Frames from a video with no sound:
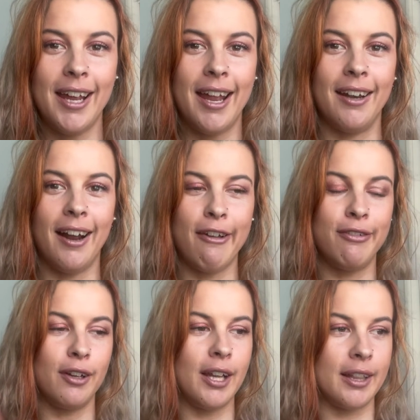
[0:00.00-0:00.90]
And I
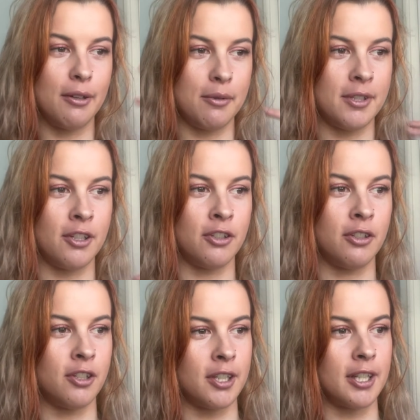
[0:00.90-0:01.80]
feel like there was
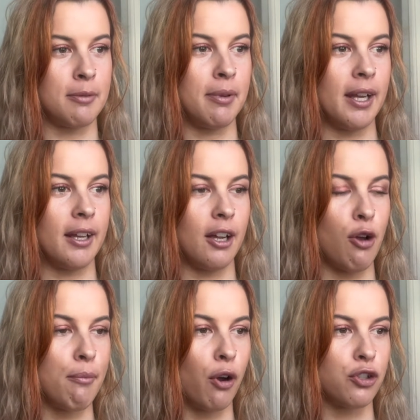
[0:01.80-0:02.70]
just this big
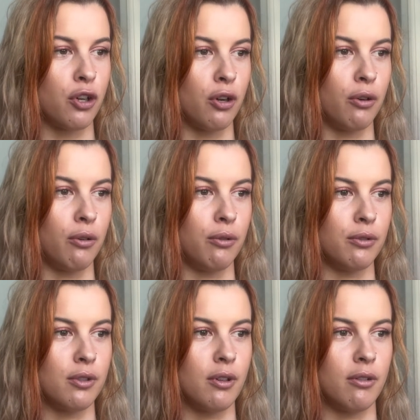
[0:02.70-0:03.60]

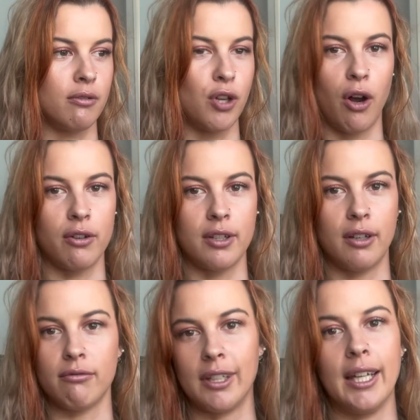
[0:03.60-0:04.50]
emotional
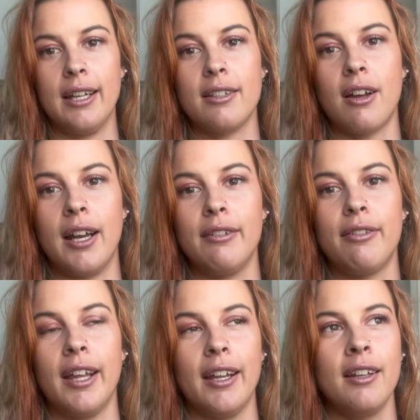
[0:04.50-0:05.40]
toxin release kind of
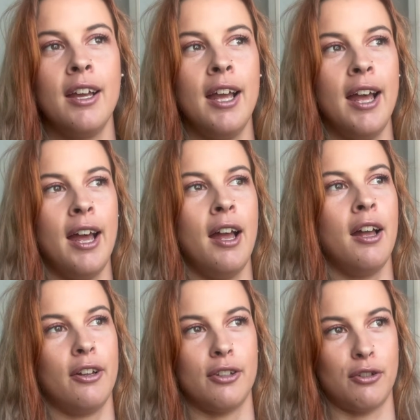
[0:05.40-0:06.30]
thing
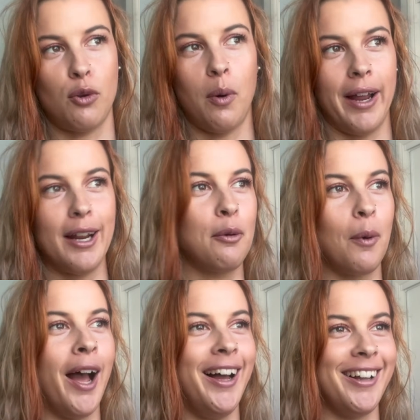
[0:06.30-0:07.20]
because I was quite
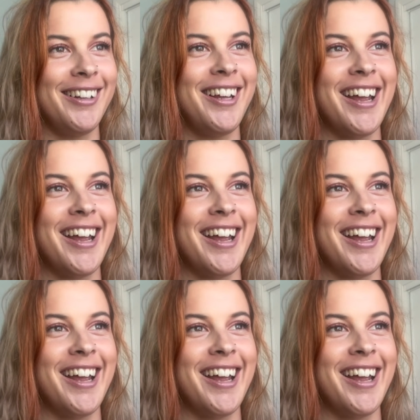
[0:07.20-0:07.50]
unwell.